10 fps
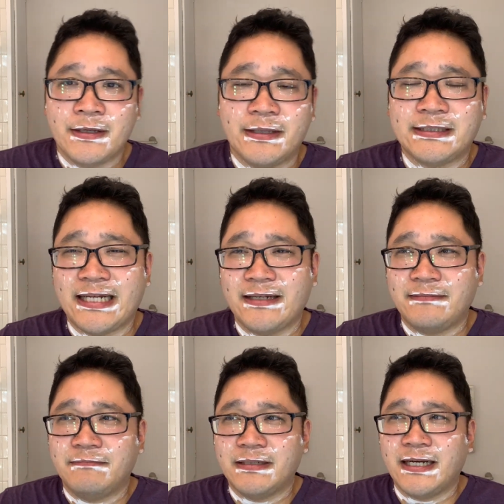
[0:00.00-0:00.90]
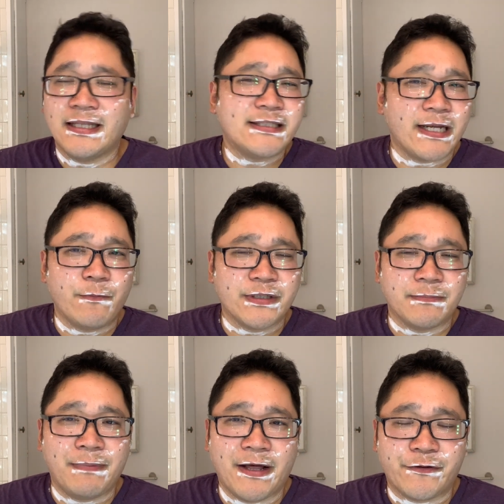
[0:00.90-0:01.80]
The scent, uh, the scent
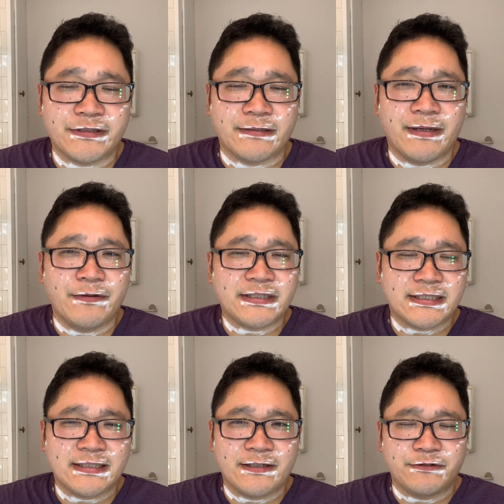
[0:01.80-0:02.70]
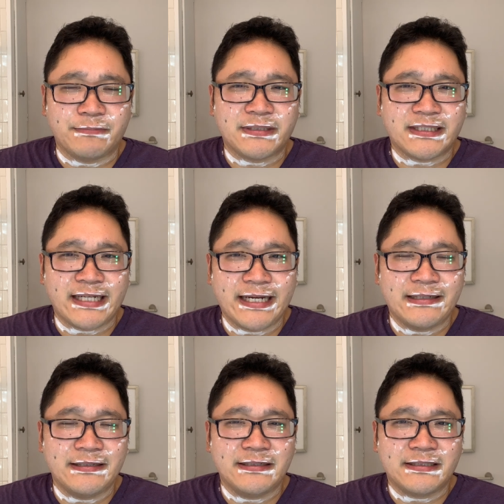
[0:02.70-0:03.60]
wasn't bothersome. It was, there's some
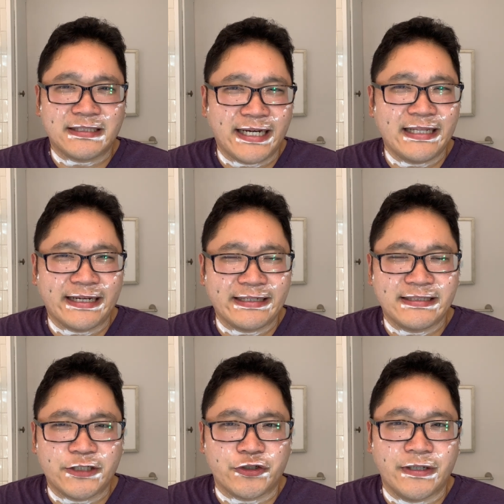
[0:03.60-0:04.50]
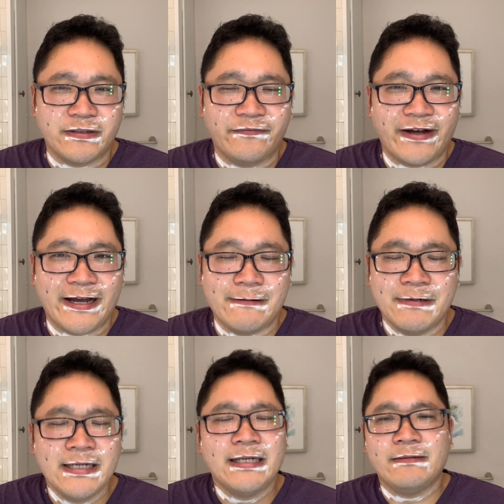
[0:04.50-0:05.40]
slight, slight like a citronella
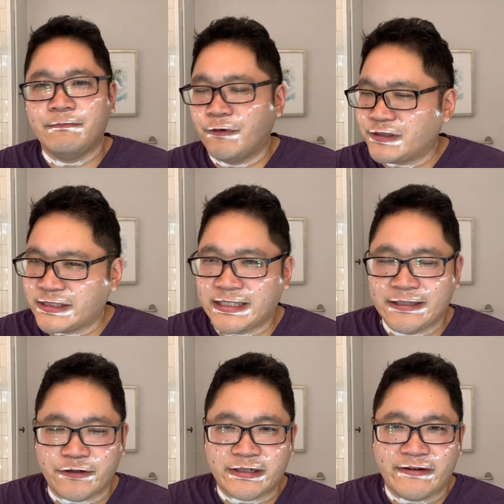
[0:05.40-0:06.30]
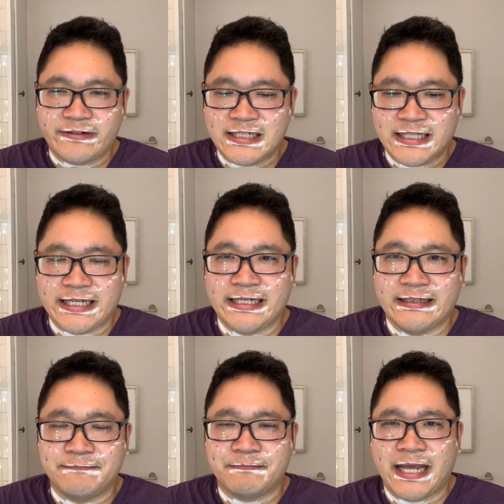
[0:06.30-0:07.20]
vibe, mostly another kind of
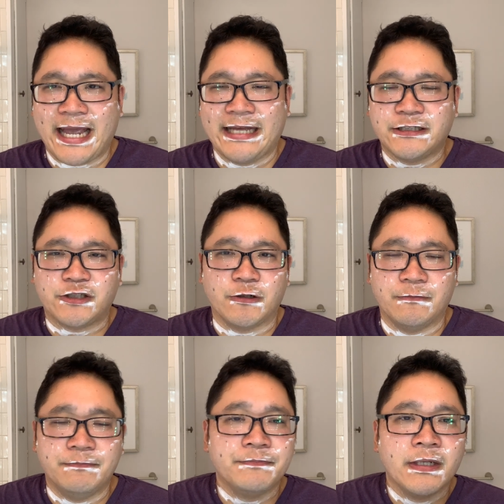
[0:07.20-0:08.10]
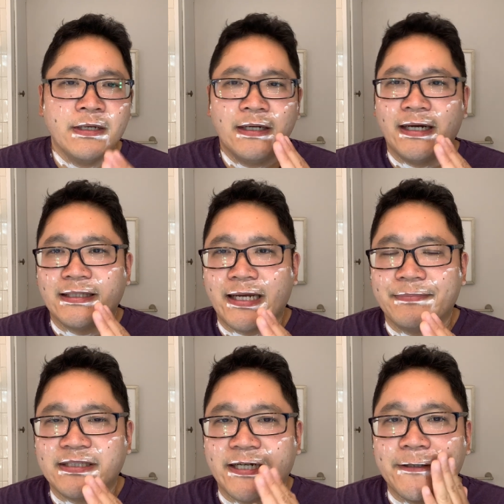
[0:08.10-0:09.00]
clean hand soap uh, type
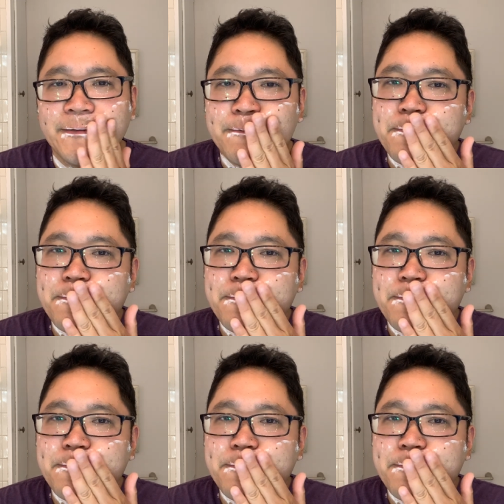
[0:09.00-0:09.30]
of scent.